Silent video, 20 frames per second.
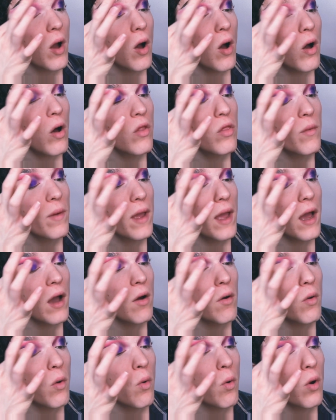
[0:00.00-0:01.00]
all the way
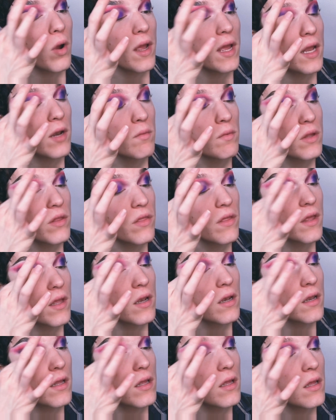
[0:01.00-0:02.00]
out or in with
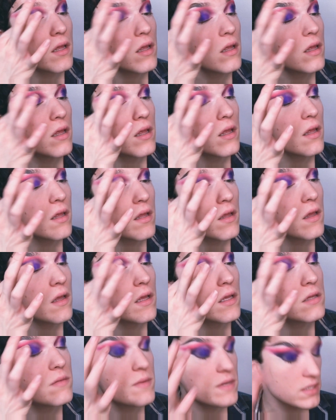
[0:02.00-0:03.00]
it
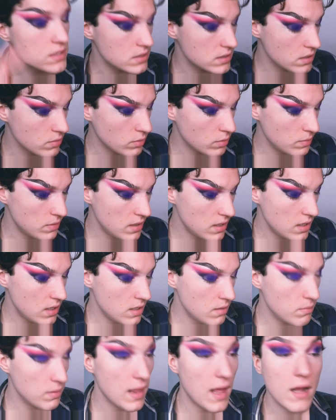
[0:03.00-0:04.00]
is because there will
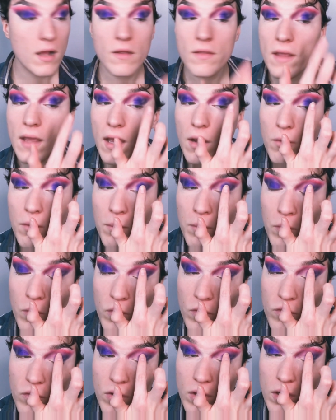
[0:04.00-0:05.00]
be black on the outer
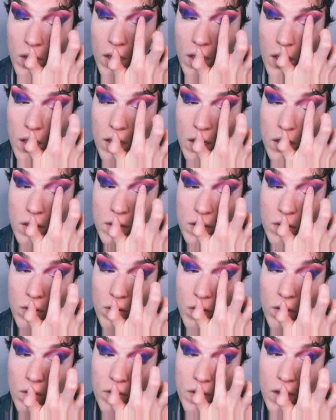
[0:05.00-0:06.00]
portion and a
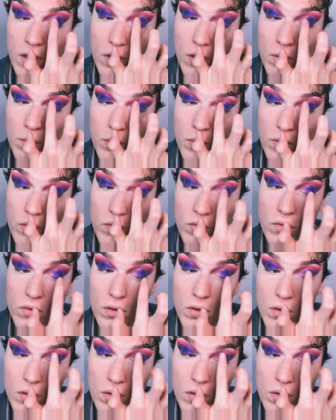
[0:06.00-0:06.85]
glitter on the inner portion.